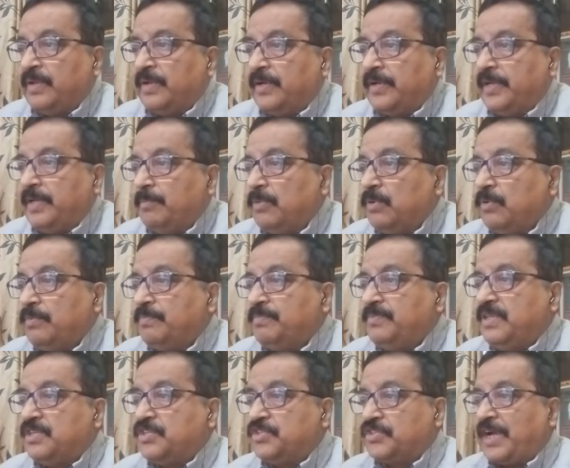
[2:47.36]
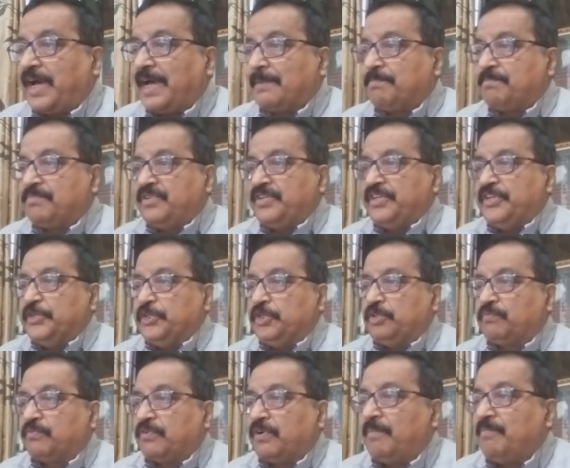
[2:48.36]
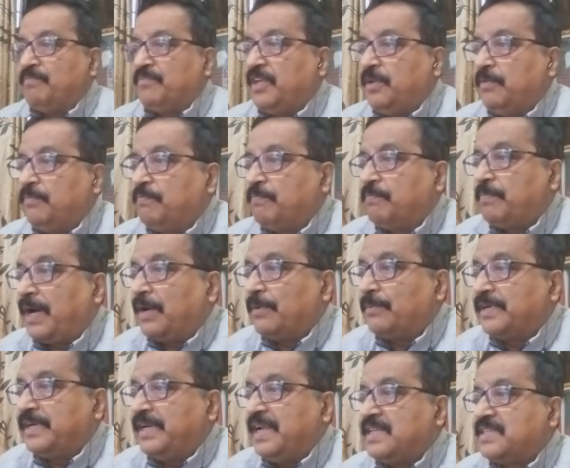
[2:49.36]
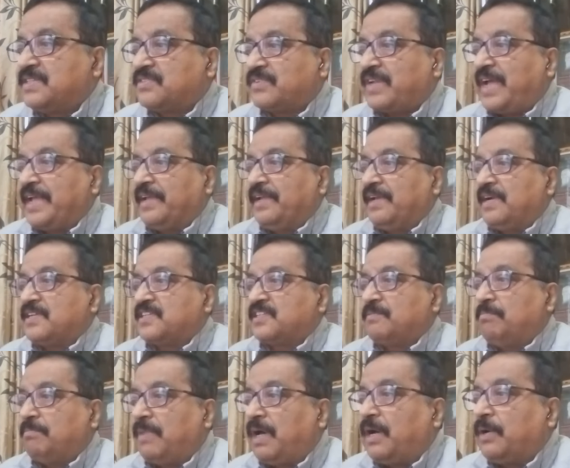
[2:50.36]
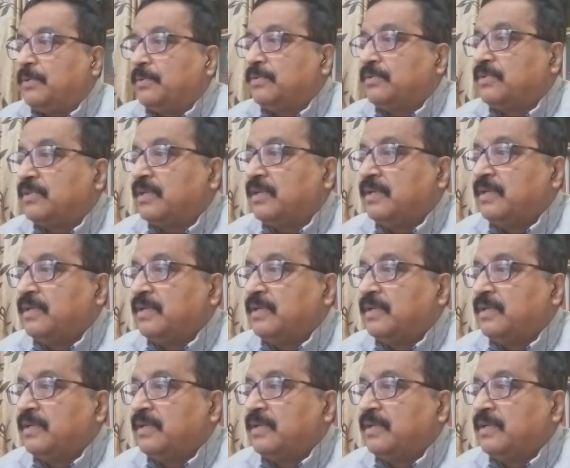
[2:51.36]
Remove the sharp teeth from the powerless tiger's mouth